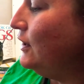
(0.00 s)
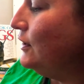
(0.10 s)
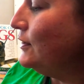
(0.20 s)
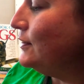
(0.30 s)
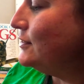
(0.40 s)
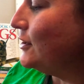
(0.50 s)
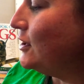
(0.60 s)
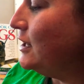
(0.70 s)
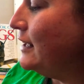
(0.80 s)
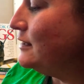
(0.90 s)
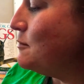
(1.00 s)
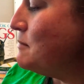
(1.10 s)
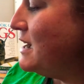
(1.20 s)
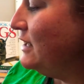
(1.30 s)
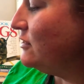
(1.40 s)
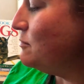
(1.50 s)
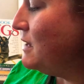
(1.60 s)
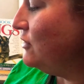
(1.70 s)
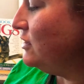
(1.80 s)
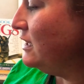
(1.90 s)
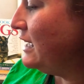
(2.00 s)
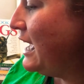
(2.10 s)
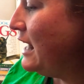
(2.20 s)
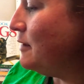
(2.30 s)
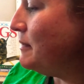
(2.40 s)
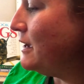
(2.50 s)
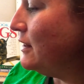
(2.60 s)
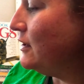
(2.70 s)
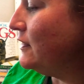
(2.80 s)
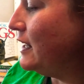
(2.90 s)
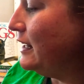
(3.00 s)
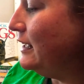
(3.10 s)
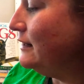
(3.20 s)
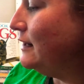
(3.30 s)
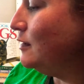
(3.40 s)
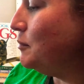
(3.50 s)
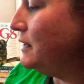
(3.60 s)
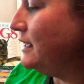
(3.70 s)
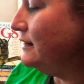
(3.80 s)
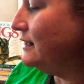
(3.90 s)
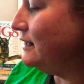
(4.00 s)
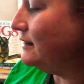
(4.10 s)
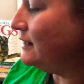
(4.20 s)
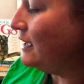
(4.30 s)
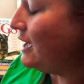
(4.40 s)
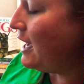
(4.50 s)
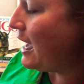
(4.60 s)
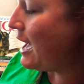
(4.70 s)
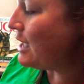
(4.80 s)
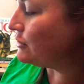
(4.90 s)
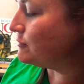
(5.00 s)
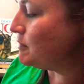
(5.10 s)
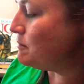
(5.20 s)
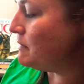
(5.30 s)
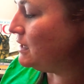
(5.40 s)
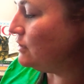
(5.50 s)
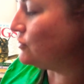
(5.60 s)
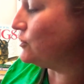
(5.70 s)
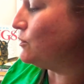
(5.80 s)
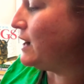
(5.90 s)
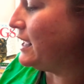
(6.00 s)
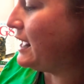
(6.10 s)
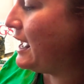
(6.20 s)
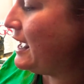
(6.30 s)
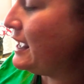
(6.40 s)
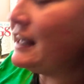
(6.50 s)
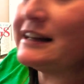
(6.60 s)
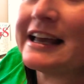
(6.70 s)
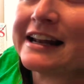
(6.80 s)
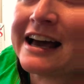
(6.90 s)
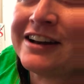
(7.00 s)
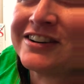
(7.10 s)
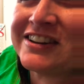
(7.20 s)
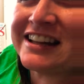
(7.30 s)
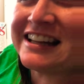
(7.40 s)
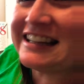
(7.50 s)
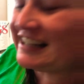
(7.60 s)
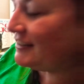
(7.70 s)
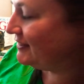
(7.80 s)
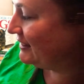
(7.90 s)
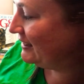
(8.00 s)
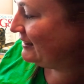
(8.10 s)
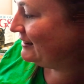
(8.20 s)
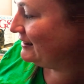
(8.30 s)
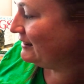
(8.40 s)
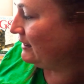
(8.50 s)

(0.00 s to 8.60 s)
who started as a munch-munching caterpillar that eats as it pleases, hatched from a miniature white egg laid under the leaveses.